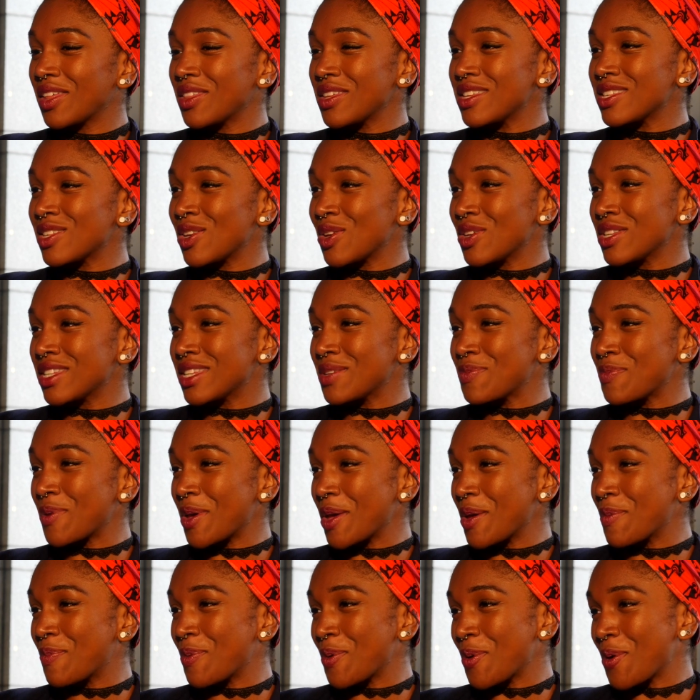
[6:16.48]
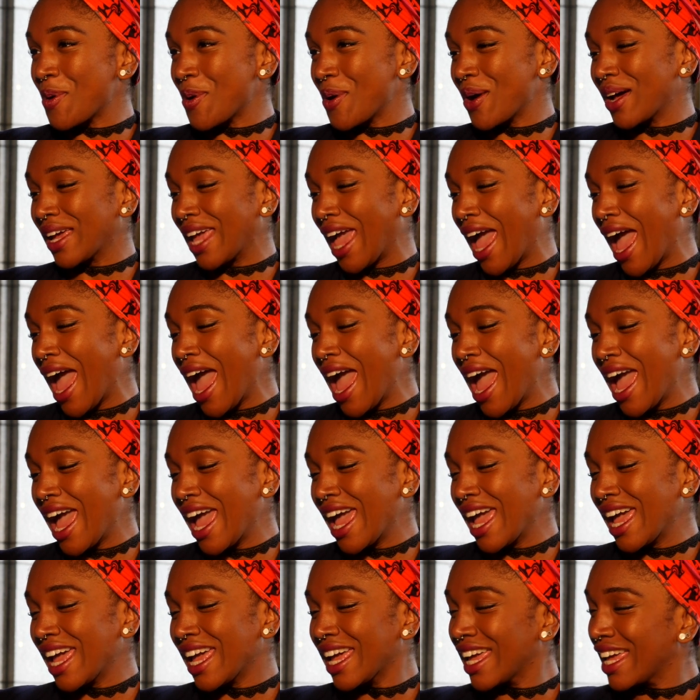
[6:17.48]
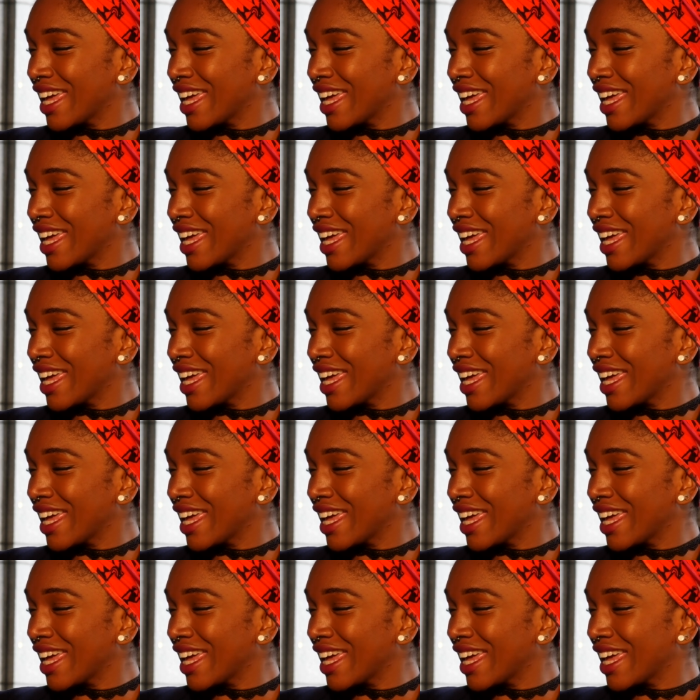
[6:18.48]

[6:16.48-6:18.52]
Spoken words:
these London people, okay.